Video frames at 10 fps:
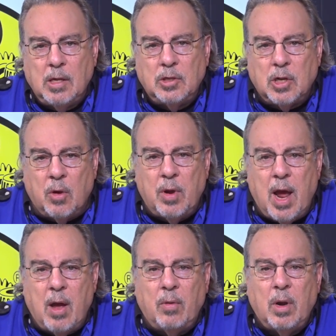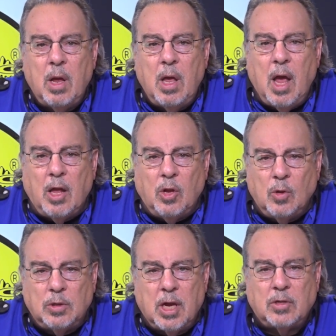Slow down and
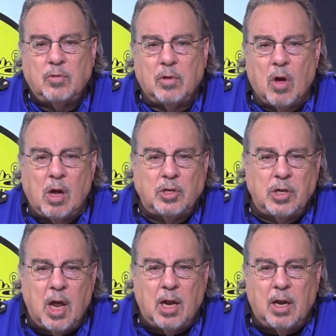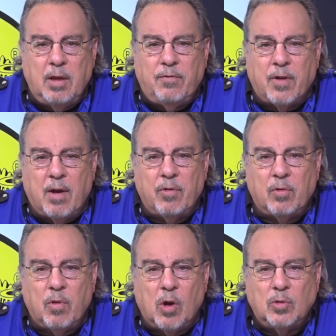use extra caution on
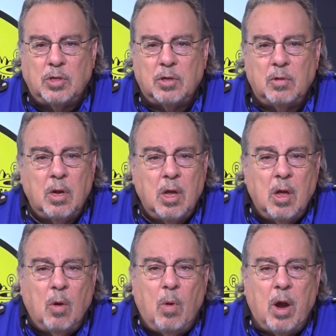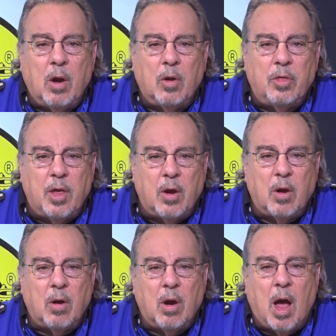leaf-covered roads and where
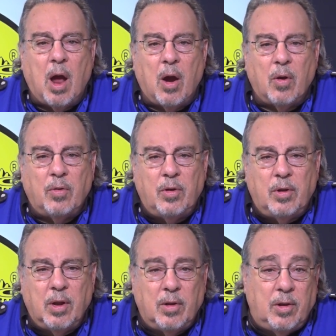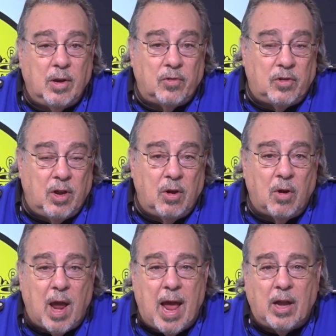there is
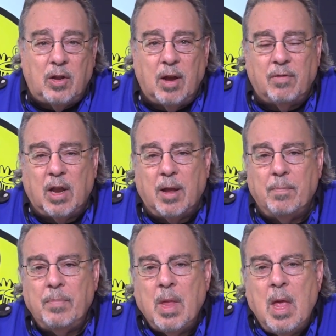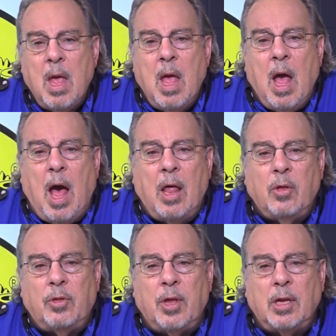deer activity.
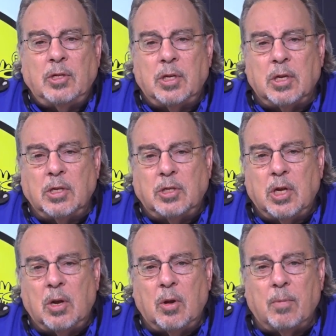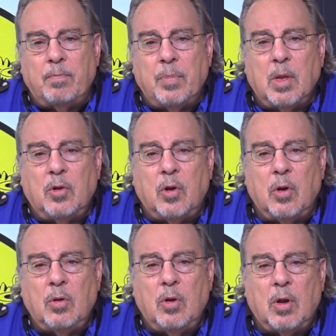Other things to consider:
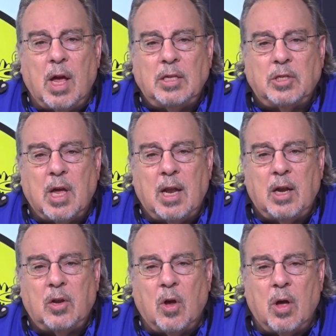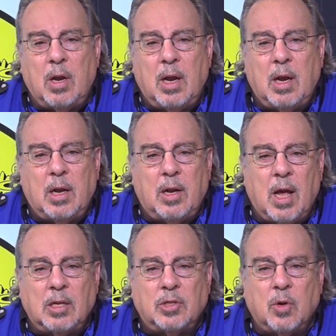turn your lights on at dawn and at
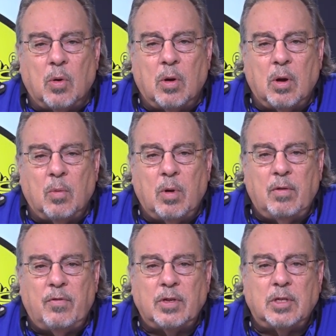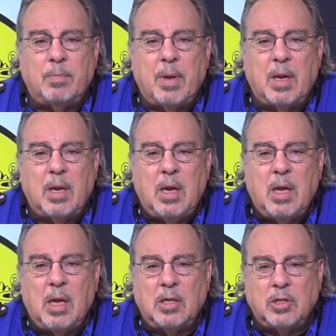dusk or when visibility
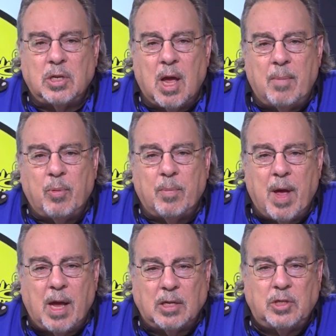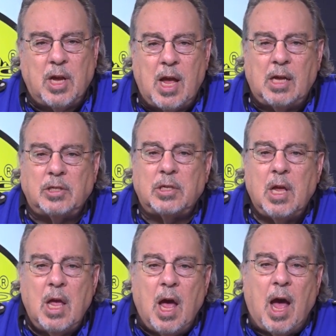is compromised. Yes,
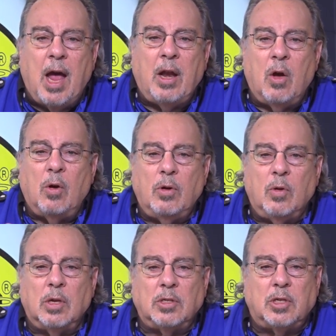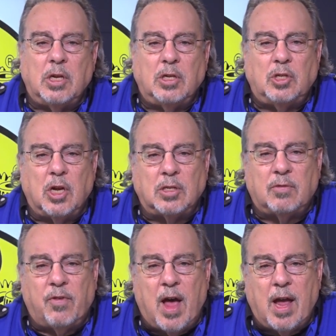I know you can see
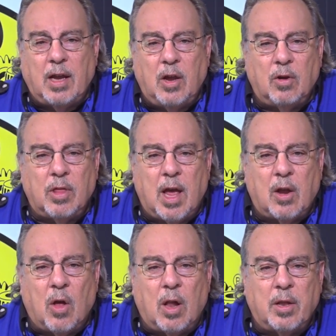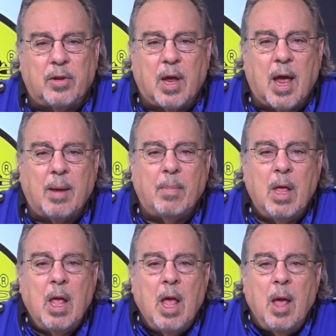just fine, hear that all the time,
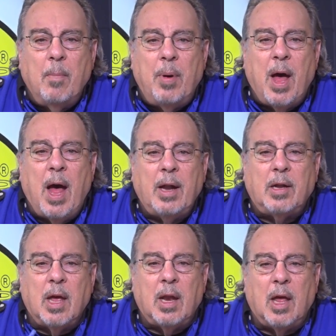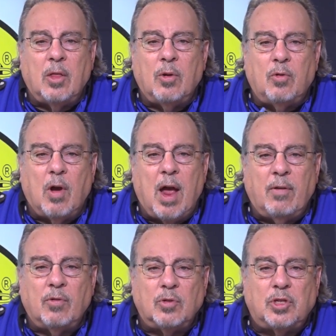but can other
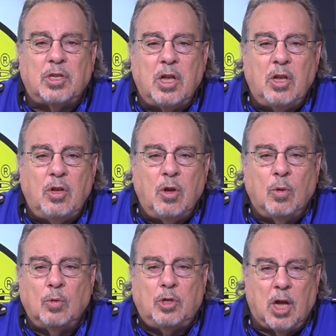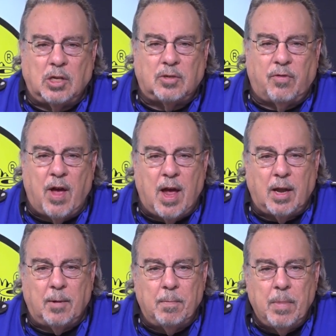drivers see you just fine?